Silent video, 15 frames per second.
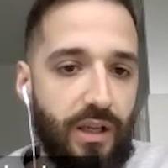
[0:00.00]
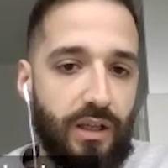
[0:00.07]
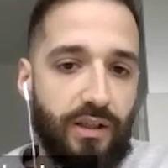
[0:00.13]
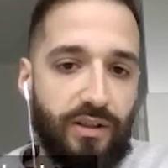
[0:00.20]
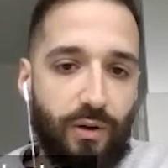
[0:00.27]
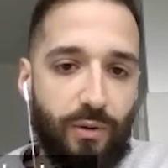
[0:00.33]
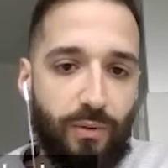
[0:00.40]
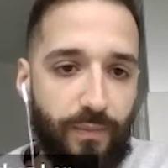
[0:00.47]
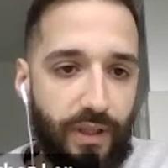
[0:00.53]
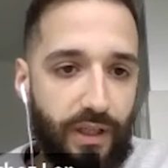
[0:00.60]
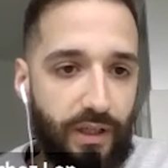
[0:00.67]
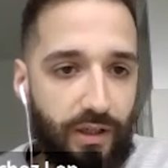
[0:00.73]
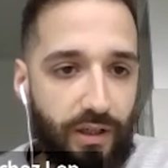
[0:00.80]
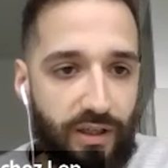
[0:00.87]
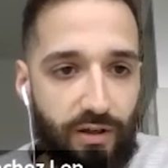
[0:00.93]
So
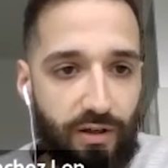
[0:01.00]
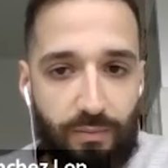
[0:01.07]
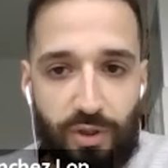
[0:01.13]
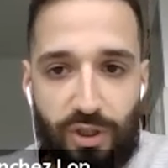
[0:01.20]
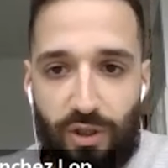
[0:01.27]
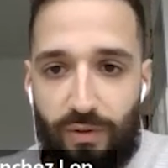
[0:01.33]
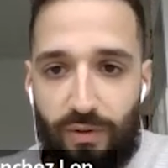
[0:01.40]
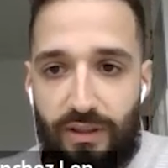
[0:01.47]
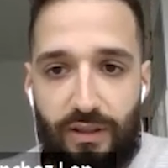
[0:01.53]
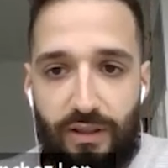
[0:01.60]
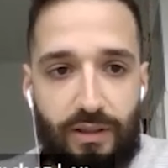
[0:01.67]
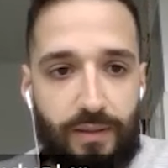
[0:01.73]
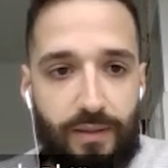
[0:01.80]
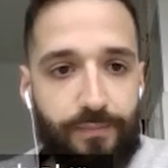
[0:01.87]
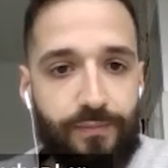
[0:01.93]
here I'm showing
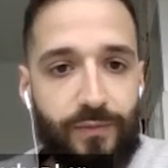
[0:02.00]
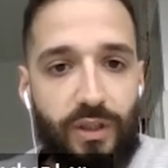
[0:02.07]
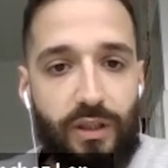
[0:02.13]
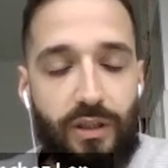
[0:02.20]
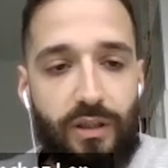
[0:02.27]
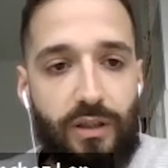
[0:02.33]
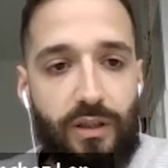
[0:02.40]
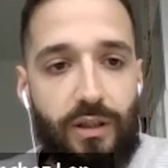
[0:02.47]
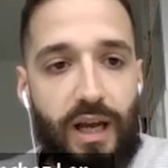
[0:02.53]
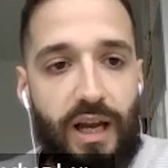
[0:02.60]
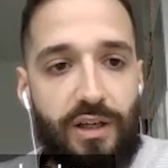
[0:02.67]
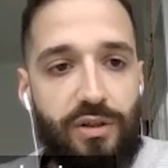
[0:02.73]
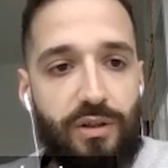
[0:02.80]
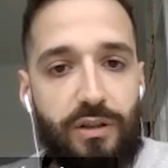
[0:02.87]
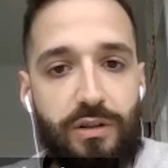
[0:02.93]
the
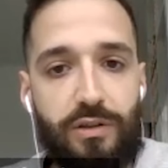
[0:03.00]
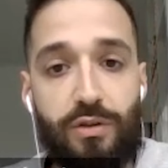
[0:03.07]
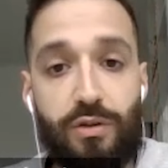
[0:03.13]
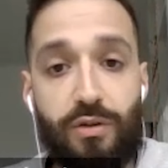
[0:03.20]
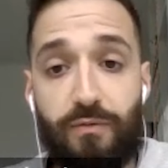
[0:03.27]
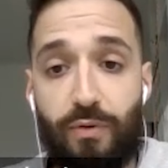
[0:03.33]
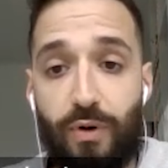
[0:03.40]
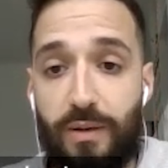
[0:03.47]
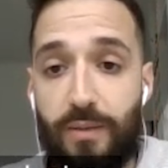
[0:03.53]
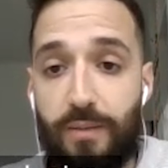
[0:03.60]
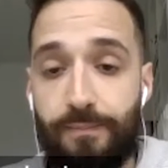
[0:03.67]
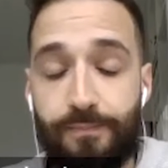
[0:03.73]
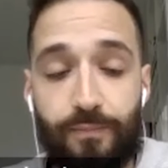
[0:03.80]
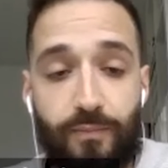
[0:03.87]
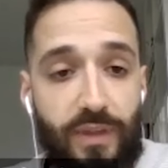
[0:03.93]
action in the Jordan
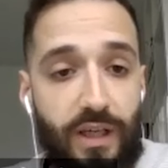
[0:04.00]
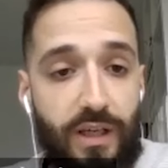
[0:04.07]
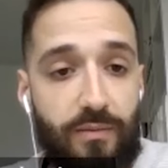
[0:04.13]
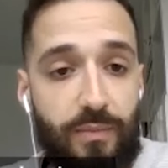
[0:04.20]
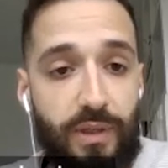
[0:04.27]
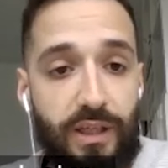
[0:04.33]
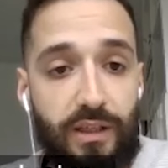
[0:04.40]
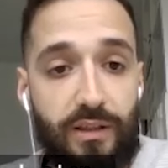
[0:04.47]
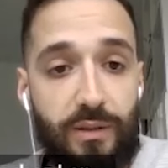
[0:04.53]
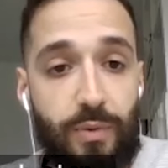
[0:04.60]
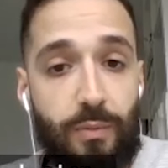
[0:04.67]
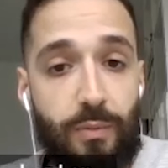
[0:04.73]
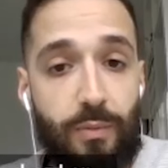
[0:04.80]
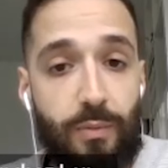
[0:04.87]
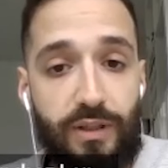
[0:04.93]
frame, and by an
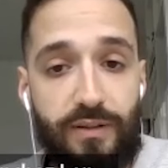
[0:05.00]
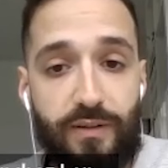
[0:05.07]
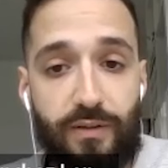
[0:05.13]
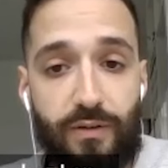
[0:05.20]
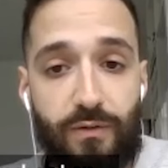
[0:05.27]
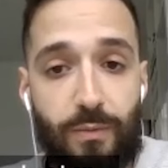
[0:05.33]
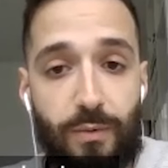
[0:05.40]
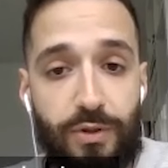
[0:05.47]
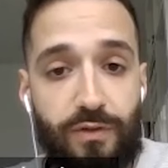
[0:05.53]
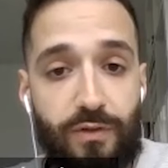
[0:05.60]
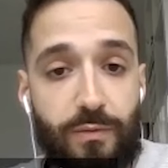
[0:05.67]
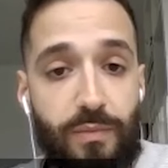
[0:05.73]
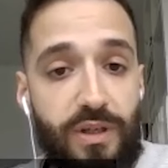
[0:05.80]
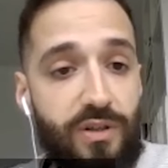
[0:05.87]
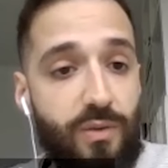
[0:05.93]
appropriate conformal
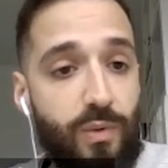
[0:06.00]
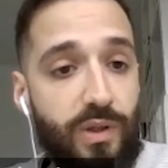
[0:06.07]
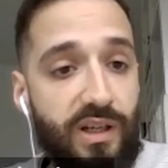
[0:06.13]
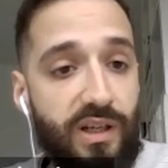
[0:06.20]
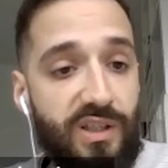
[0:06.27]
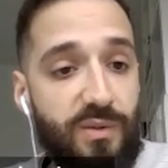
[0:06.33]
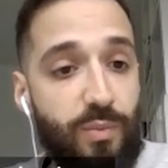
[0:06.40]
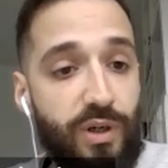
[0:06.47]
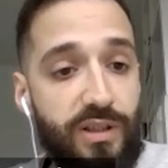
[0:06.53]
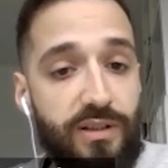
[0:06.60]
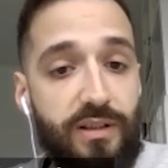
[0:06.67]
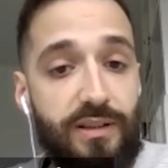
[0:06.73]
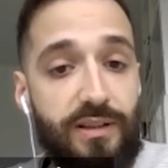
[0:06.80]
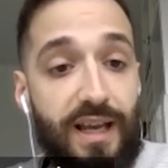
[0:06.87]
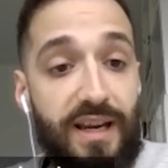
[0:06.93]
transformation, we can express
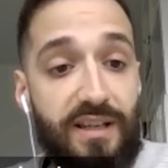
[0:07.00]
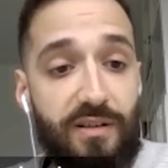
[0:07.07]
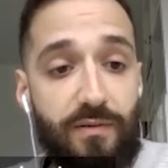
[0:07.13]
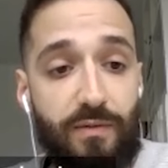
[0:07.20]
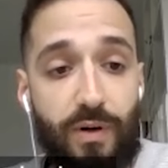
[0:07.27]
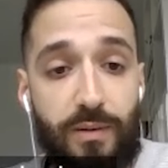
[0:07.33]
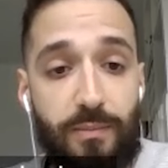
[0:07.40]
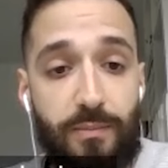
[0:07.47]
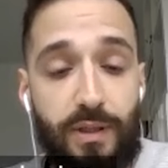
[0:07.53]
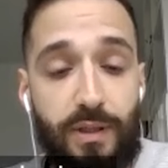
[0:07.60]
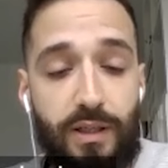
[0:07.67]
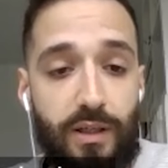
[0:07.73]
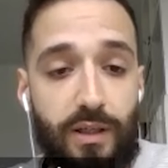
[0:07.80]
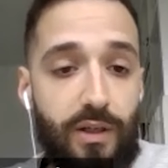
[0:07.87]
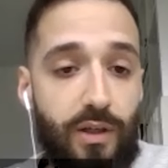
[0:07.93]
it in the Einstein frame,
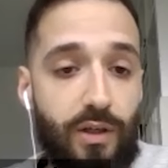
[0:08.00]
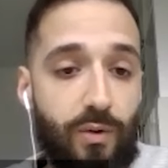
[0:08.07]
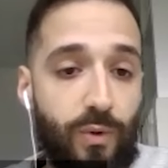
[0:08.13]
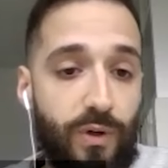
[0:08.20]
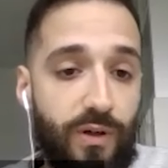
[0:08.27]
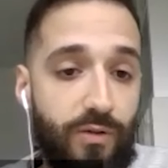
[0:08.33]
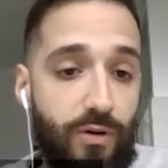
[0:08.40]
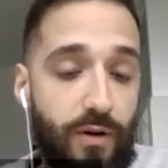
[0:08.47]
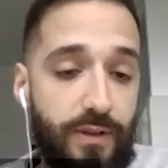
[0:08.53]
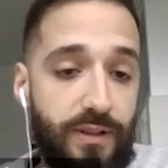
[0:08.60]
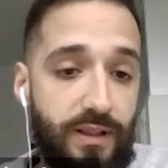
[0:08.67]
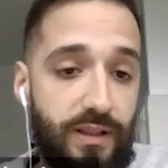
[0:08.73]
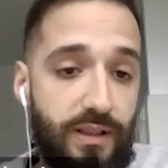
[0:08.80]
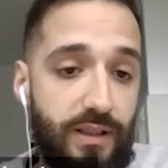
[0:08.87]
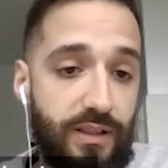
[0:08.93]
where
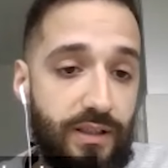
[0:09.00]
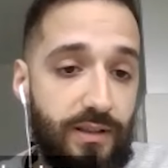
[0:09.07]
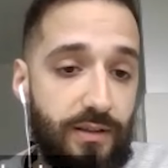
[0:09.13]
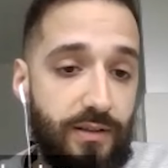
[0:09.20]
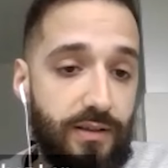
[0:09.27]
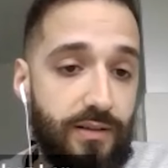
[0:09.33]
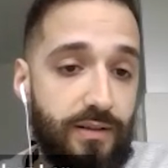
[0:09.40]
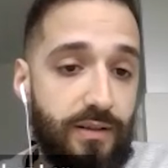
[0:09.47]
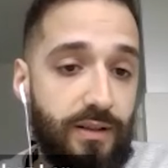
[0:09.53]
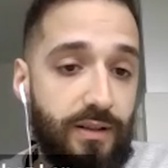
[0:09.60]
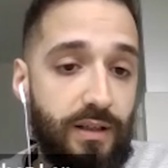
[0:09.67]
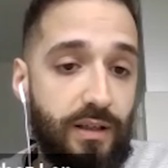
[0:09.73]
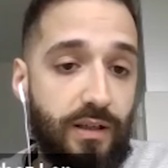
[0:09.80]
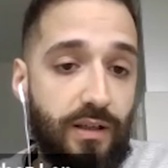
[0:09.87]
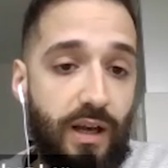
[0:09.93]
gravity is just
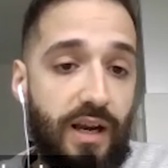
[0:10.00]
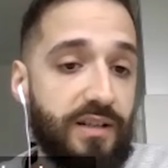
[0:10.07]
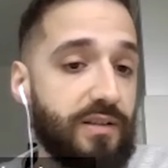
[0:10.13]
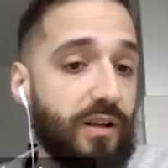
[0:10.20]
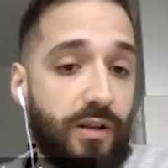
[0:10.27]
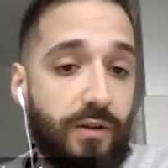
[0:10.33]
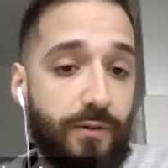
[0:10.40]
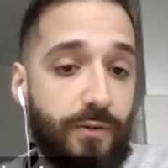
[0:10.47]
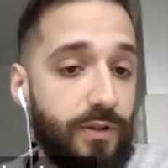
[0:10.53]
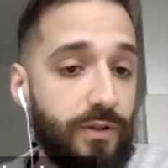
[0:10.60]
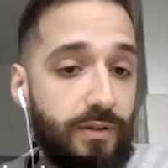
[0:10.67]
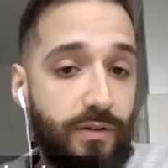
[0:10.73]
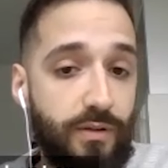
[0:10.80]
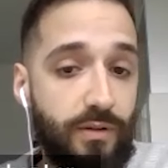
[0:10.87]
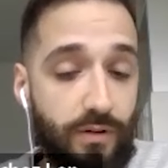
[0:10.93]
the
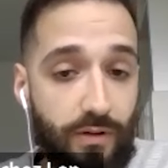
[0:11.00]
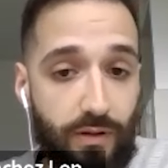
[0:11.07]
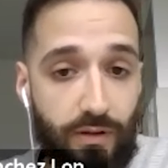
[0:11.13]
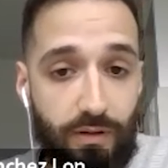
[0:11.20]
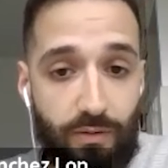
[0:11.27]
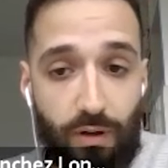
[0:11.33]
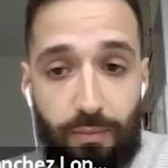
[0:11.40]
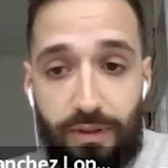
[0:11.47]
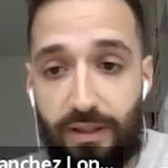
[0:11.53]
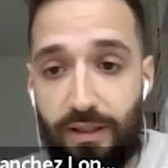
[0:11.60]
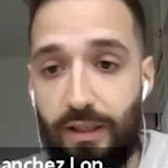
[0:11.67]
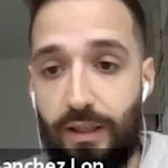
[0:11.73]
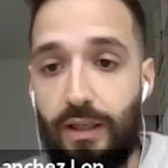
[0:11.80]
Einstein-Hilbert gravity.